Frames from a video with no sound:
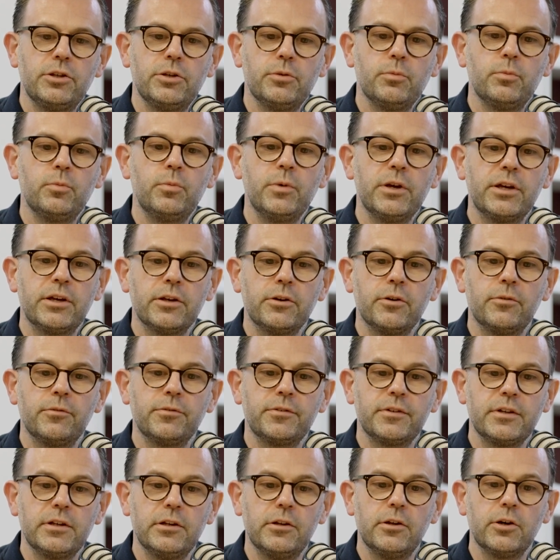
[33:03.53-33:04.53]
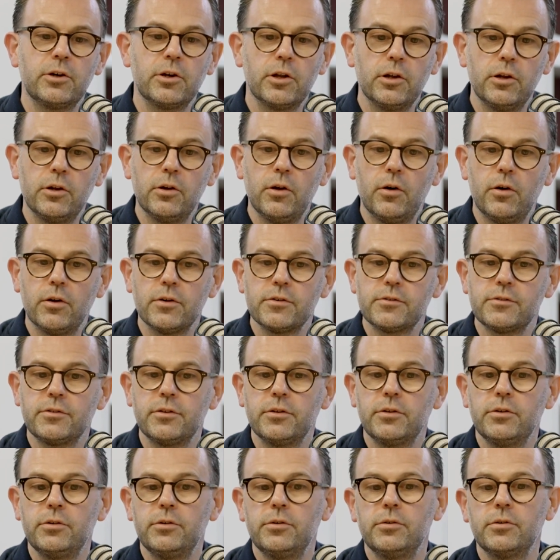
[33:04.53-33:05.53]
we can obviously look a lot
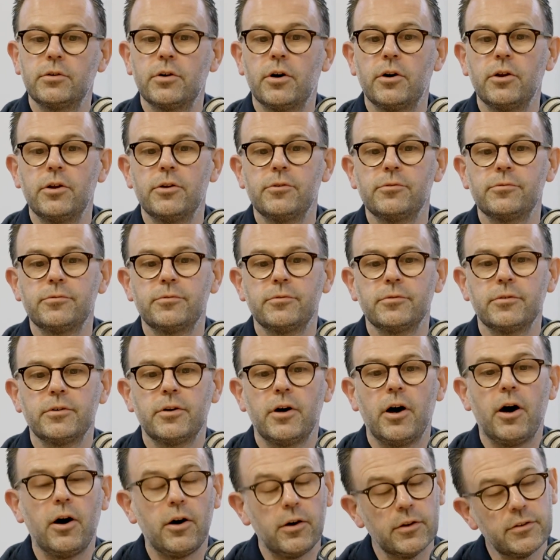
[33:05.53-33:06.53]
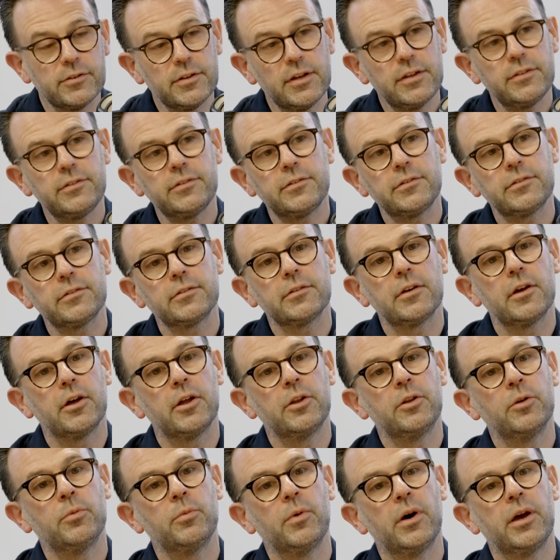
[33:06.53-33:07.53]
to kind of artists
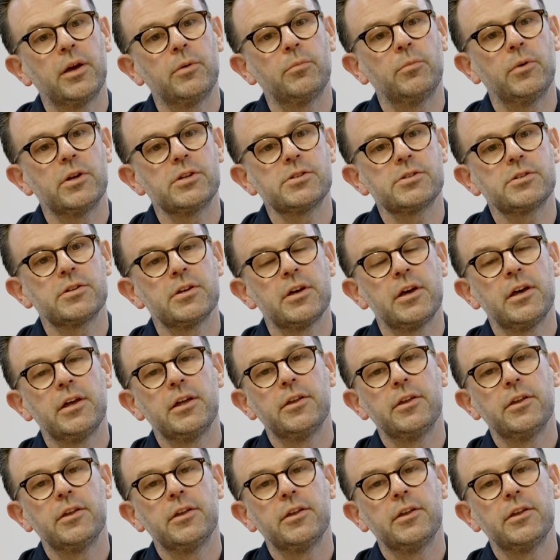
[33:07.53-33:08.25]
and the way in which